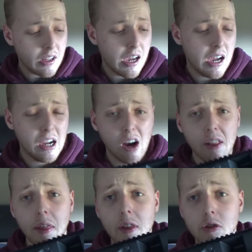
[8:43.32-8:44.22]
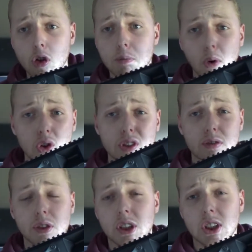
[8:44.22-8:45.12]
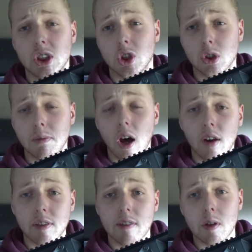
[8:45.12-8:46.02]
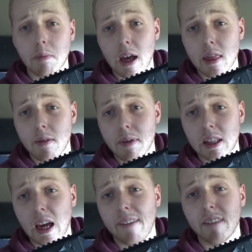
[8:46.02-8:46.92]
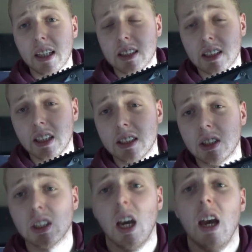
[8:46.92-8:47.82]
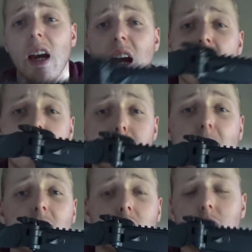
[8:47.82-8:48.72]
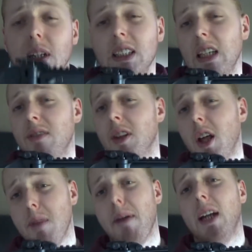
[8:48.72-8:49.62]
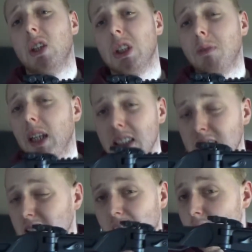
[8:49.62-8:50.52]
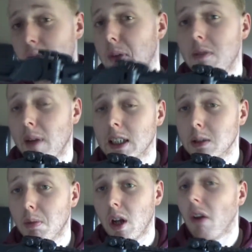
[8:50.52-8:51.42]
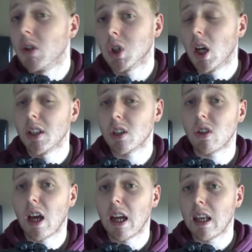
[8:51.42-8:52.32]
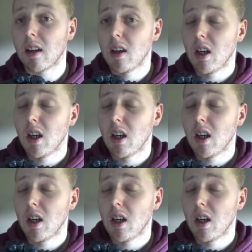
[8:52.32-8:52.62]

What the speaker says: Other than the 2 points of criticism that I've given about the mid-cap magazines and the battery space, even though the battery space is the best place to put it, which I understand.